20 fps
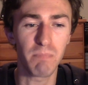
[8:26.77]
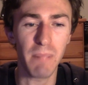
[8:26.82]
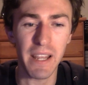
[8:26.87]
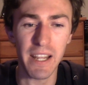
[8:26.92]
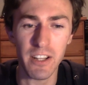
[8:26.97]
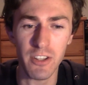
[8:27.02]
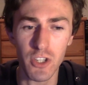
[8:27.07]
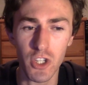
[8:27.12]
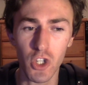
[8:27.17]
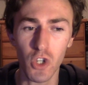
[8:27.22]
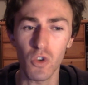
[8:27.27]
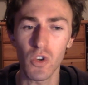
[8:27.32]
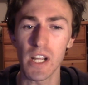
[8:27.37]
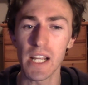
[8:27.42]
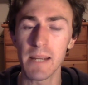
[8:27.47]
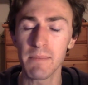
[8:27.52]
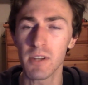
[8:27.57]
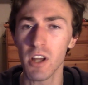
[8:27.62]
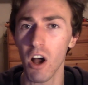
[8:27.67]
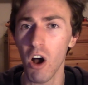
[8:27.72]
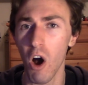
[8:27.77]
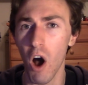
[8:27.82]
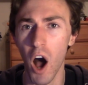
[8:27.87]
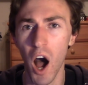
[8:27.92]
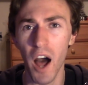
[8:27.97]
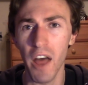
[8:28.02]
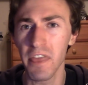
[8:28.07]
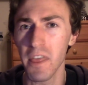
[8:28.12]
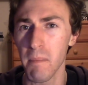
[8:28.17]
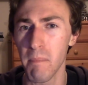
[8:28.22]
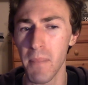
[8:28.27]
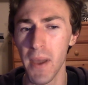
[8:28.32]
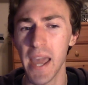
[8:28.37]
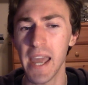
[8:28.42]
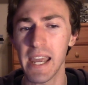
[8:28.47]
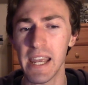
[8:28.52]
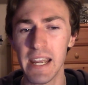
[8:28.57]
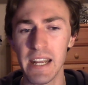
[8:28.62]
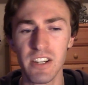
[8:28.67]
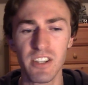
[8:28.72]
being screamed on the
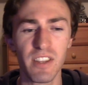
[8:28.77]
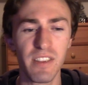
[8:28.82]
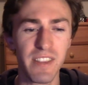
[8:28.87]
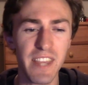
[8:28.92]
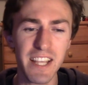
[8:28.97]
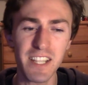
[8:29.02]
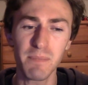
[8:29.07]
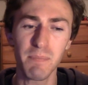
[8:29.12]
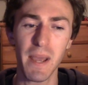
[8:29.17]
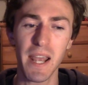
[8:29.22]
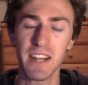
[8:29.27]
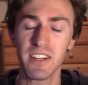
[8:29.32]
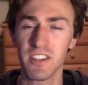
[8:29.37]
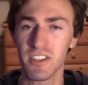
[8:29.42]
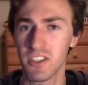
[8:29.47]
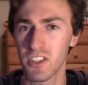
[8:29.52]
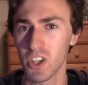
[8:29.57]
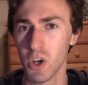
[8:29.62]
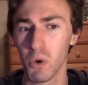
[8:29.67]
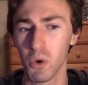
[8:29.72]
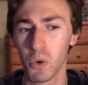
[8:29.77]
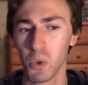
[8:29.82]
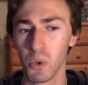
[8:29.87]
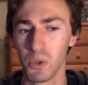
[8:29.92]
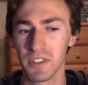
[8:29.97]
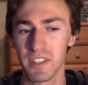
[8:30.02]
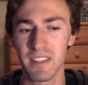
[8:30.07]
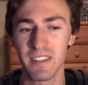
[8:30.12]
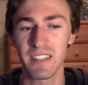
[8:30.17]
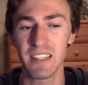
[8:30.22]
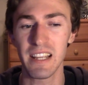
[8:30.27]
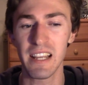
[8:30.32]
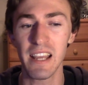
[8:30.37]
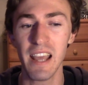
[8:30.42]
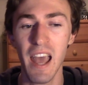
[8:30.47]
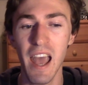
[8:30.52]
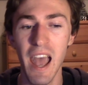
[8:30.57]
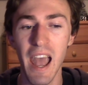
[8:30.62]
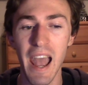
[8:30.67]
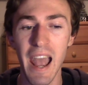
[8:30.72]
page. This page is so cool to see,
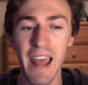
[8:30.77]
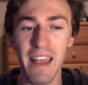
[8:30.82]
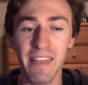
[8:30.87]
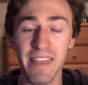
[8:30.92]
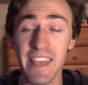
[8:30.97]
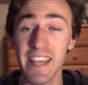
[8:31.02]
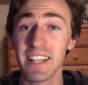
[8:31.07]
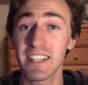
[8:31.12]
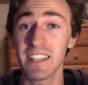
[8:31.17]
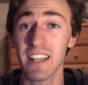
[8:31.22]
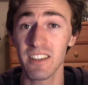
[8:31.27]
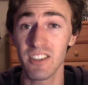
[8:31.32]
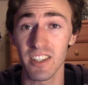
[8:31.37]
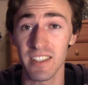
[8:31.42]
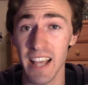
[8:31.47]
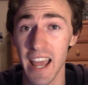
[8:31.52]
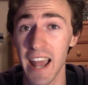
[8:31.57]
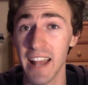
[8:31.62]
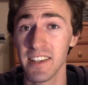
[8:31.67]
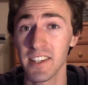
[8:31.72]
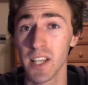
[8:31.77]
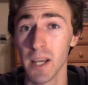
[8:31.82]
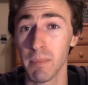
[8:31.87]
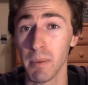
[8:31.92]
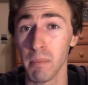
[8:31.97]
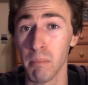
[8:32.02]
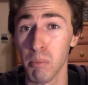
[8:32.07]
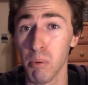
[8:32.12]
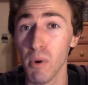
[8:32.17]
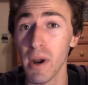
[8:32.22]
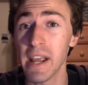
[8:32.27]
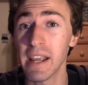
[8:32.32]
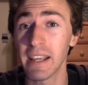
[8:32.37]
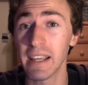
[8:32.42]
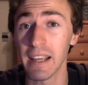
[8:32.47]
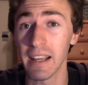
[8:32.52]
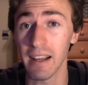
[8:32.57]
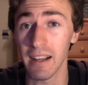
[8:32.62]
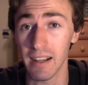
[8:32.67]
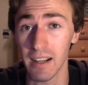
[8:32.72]
and this just ends up
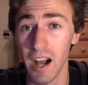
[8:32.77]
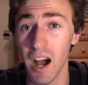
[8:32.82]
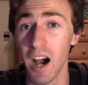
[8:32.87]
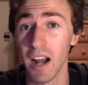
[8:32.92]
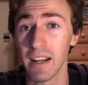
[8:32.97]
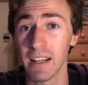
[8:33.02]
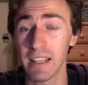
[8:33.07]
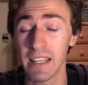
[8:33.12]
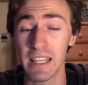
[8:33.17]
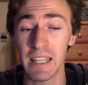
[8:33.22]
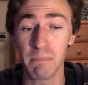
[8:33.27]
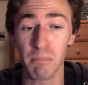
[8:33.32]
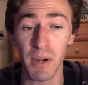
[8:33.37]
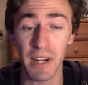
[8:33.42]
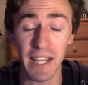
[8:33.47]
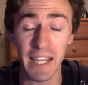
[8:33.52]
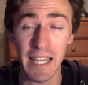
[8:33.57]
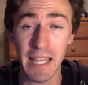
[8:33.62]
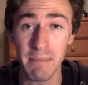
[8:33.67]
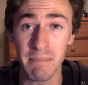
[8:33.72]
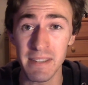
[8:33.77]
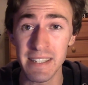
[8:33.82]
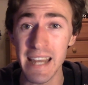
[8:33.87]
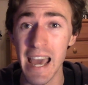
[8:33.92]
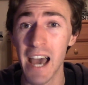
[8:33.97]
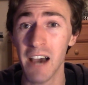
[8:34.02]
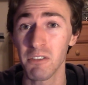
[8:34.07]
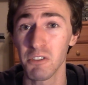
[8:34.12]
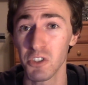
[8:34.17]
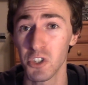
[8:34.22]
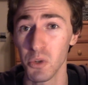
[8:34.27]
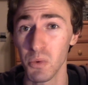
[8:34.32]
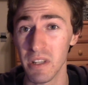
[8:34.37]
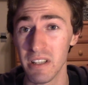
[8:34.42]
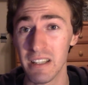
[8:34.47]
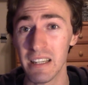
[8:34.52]
breaking Kaneki, bringing him down to his